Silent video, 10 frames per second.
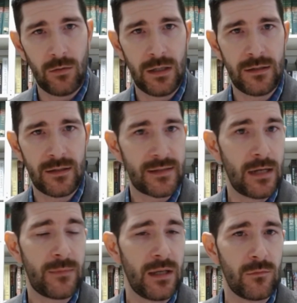the
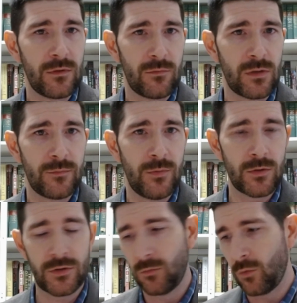same thing with
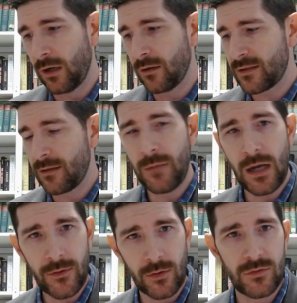abortion, where it's the
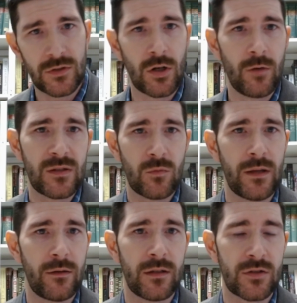mother who determines
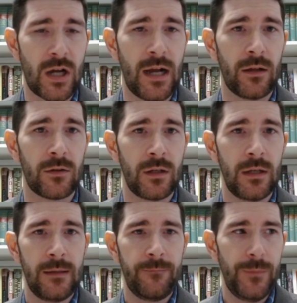whether the child
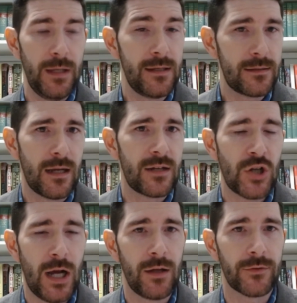is a
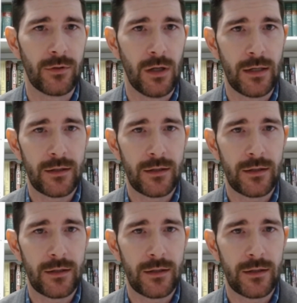child or not.